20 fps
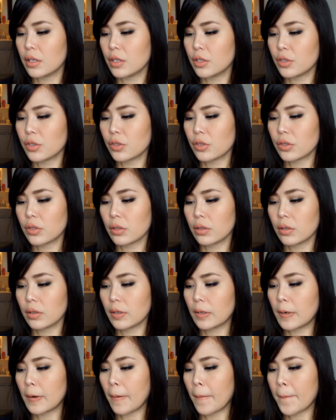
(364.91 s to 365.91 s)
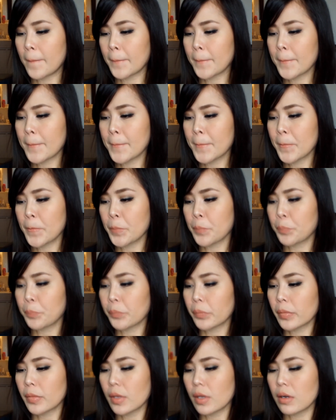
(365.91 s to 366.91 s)
So
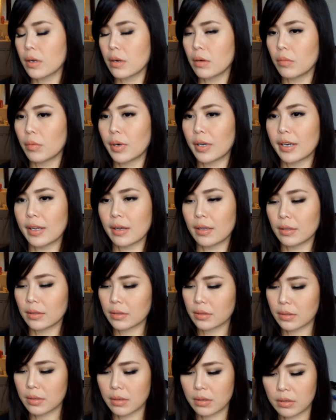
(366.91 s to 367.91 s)
what else?